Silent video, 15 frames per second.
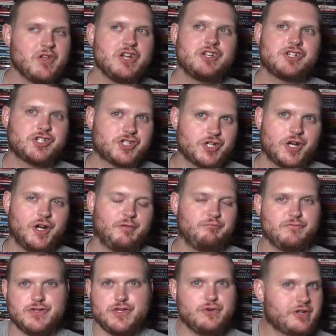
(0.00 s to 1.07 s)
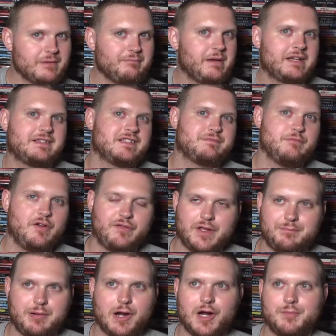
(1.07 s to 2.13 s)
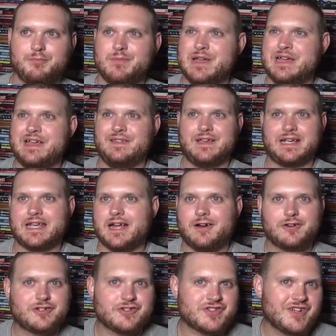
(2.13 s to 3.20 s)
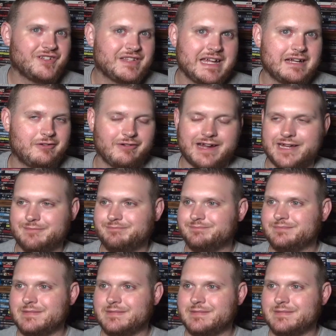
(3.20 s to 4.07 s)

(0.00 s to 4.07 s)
Sure, you can pick this movie apart. The characters aren't that great.